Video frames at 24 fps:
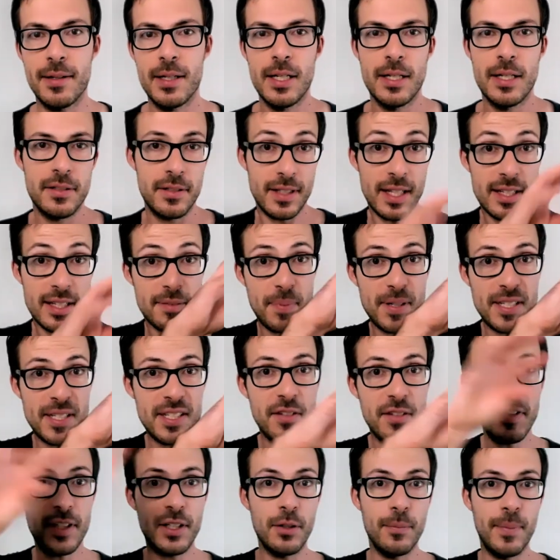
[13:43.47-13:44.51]
So that's
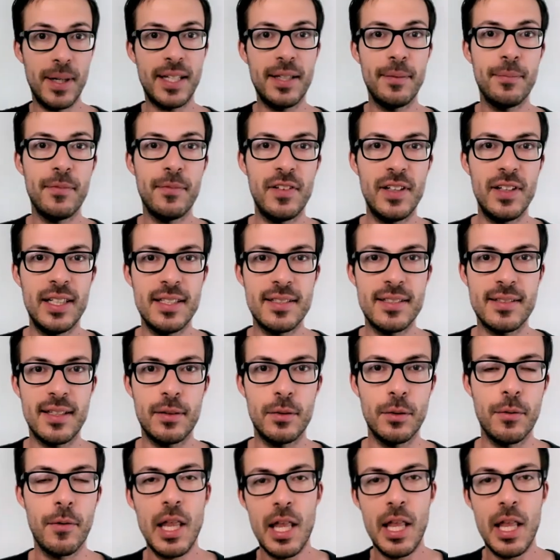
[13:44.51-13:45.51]
specific, you make him feel listened to.